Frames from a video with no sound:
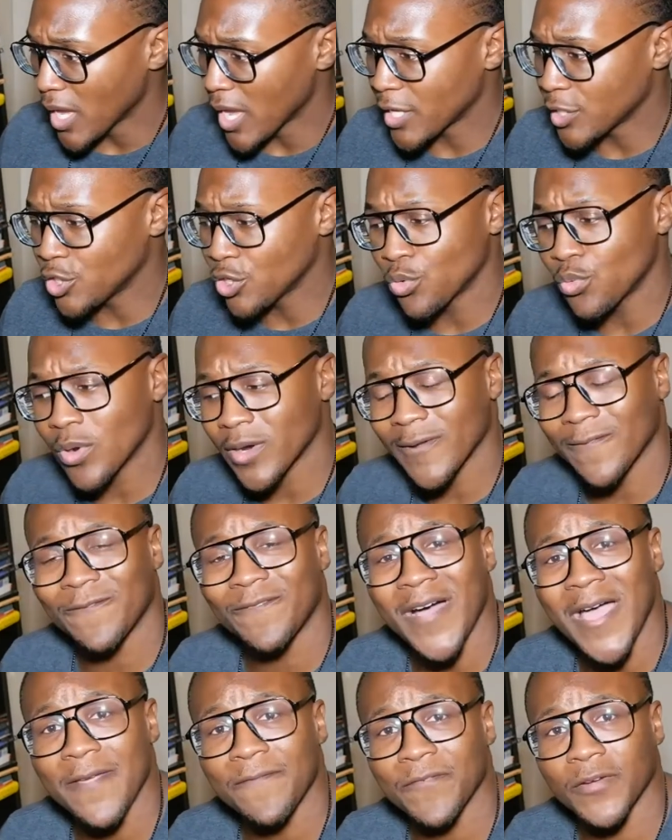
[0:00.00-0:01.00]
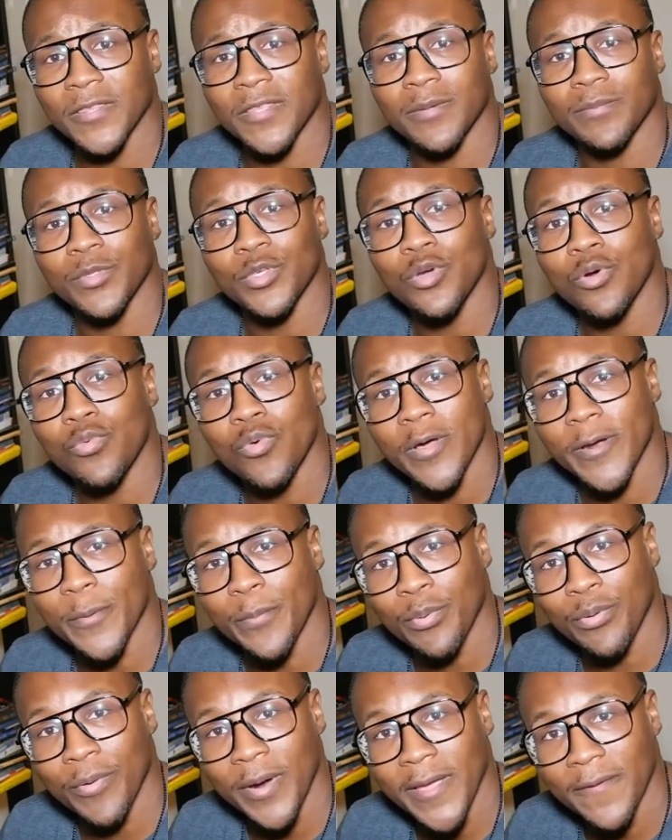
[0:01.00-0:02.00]
And you'll want to fight for them. You'll want
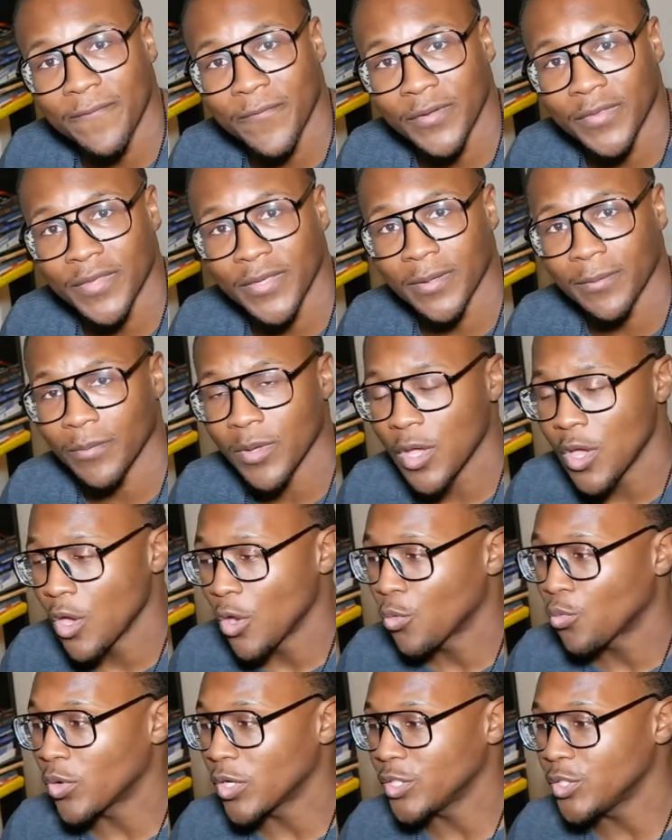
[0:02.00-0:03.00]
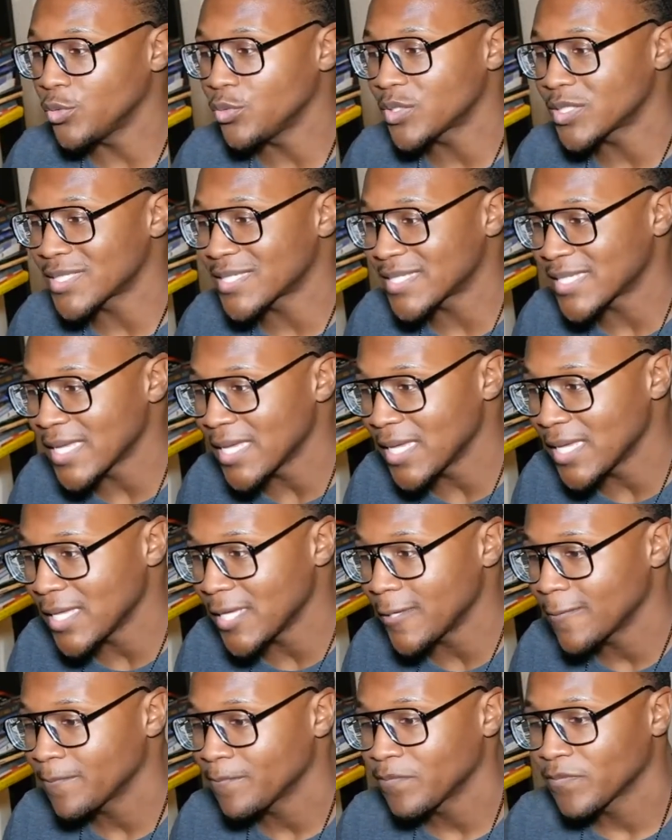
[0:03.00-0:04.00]
to pray for them. When you
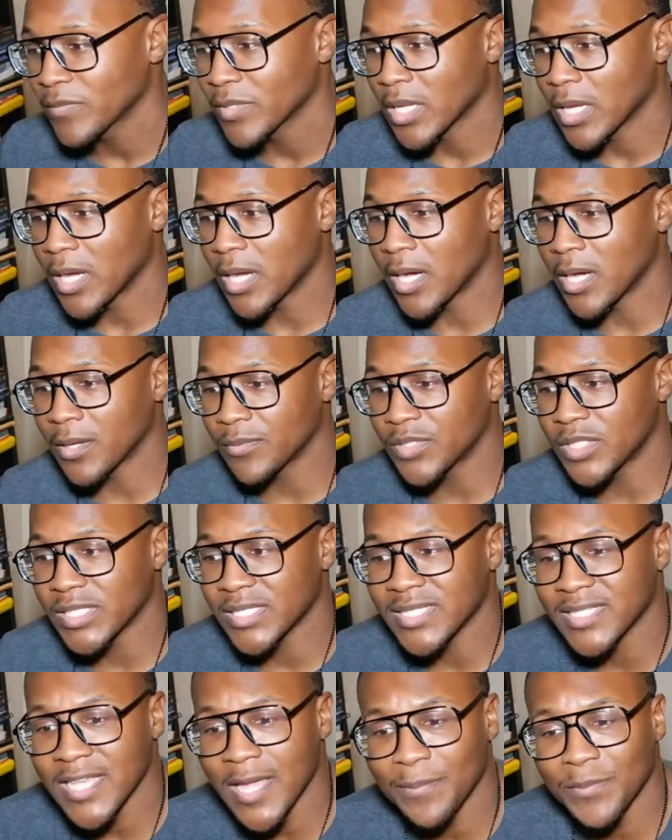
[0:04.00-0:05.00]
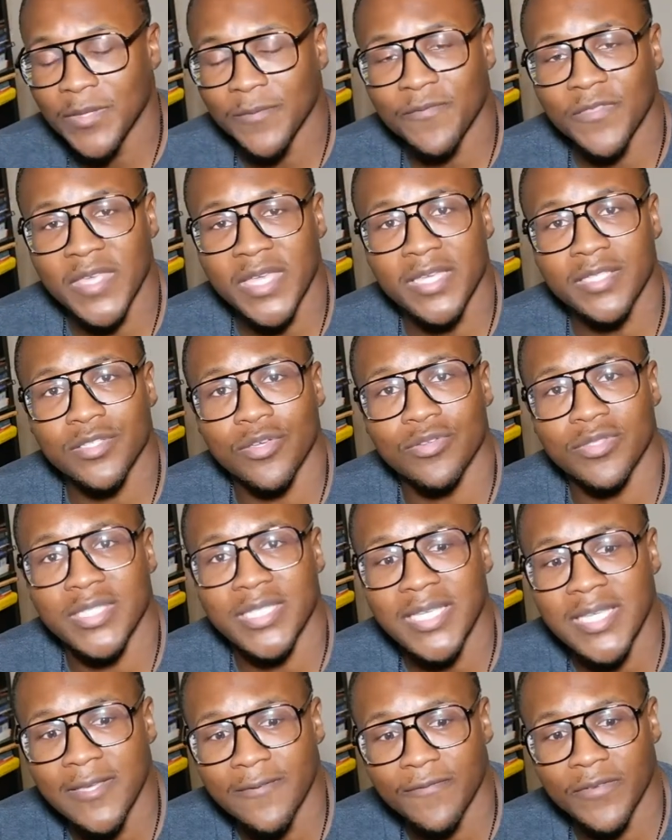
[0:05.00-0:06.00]
see uh, deceptive things on
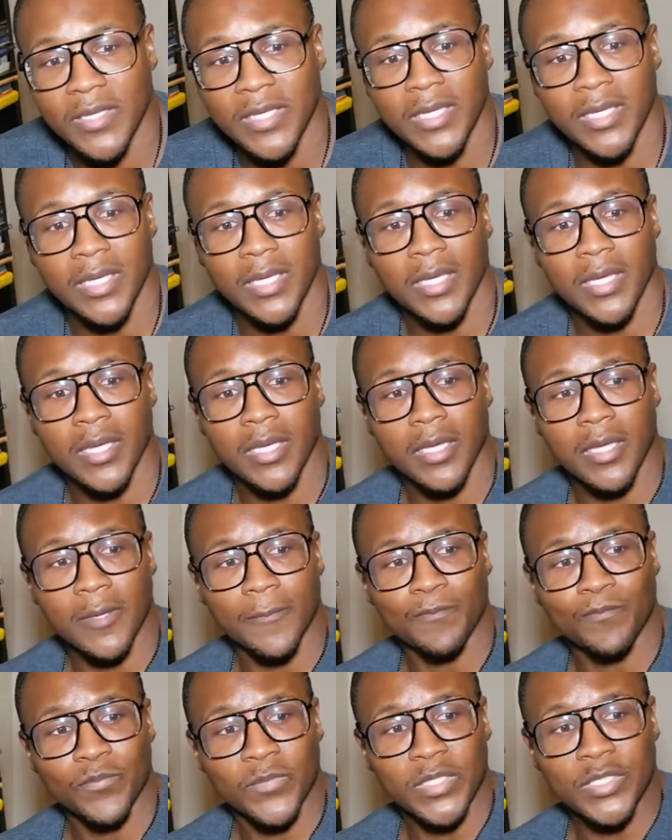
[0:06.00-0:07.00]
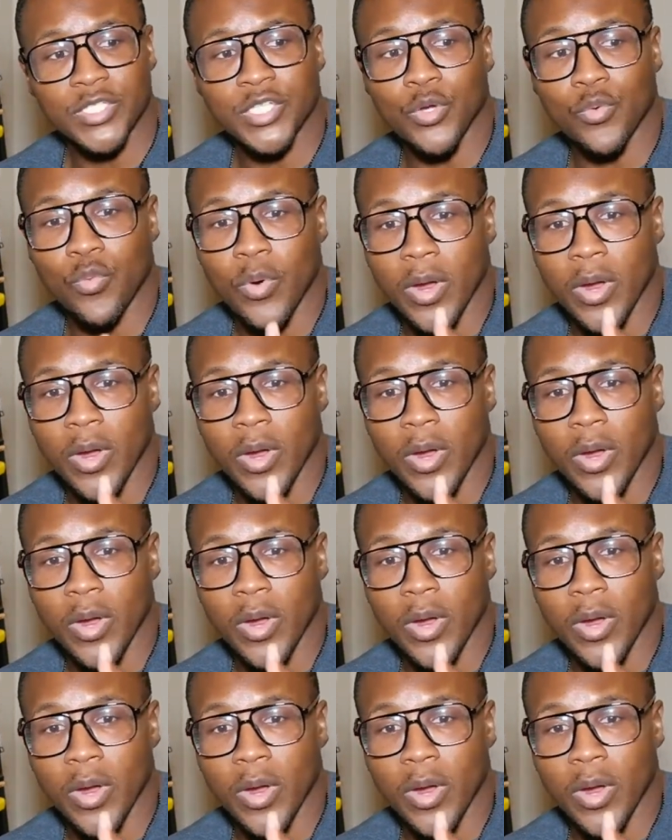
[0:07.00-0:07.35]
TV to